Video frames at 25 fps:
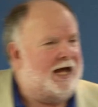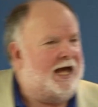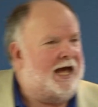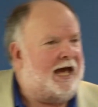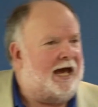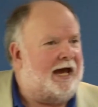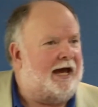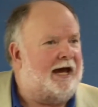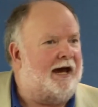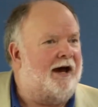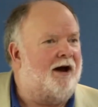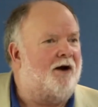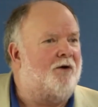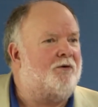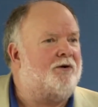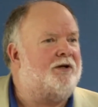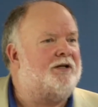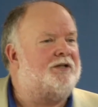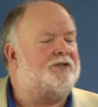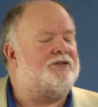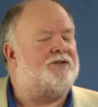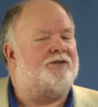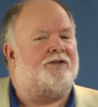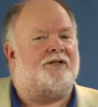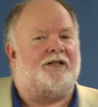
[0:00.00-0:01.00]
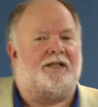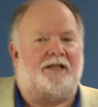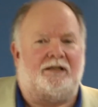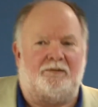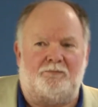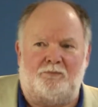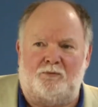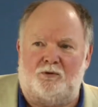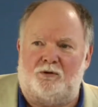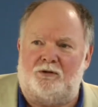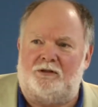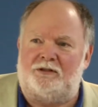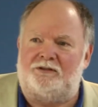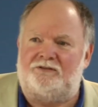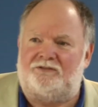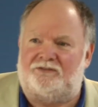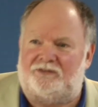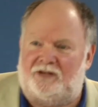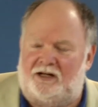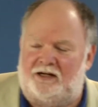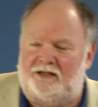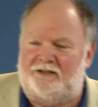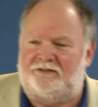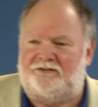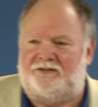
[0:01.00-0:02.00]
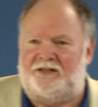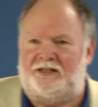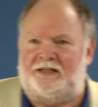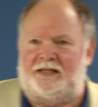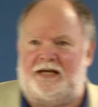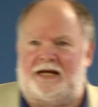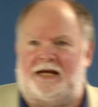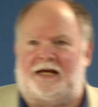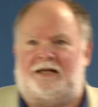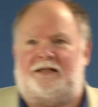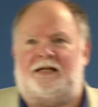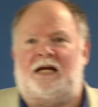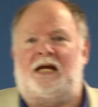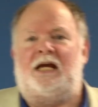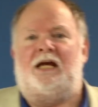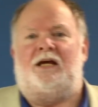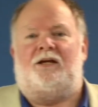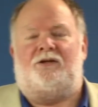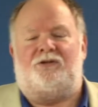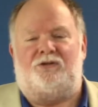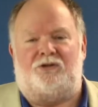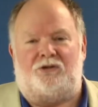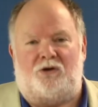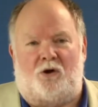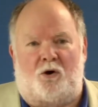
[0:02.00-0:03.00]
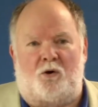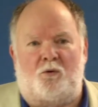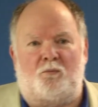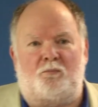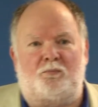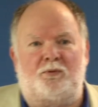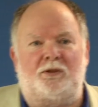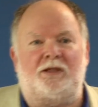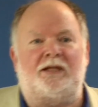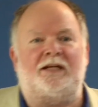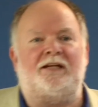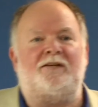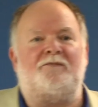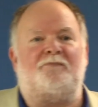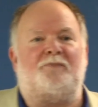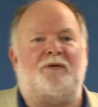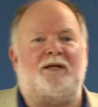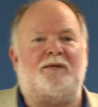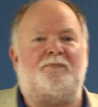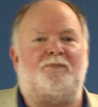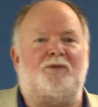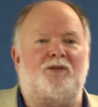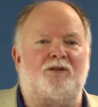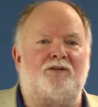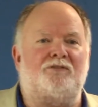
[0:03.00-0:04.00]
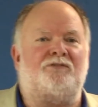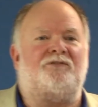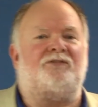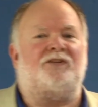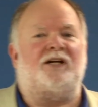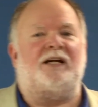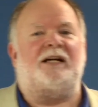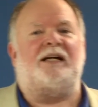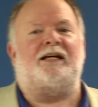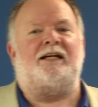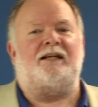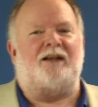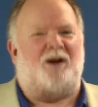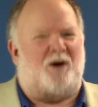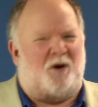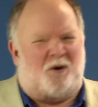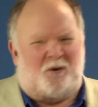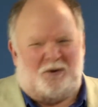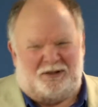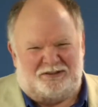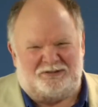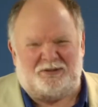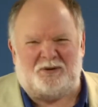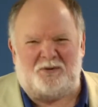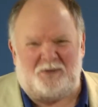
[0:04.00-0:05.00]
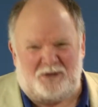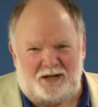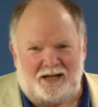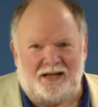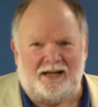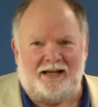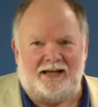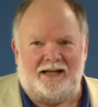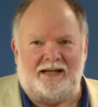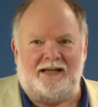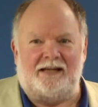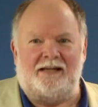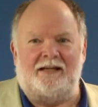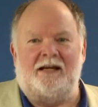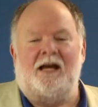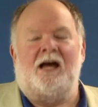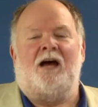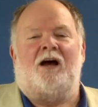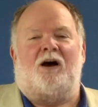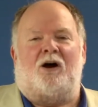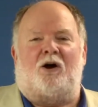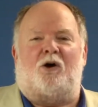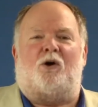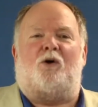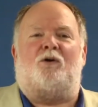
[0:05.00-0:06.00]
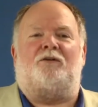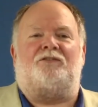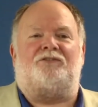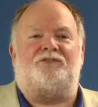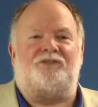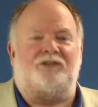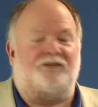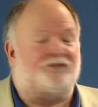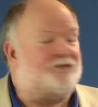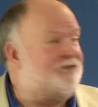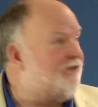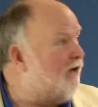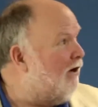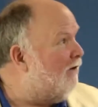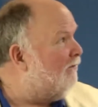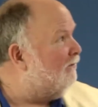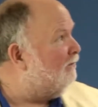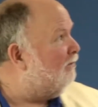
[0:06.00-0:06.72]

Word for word: How could you get more concise than that? Don't believe people who say, oh, it's okay, or oh, it's just soft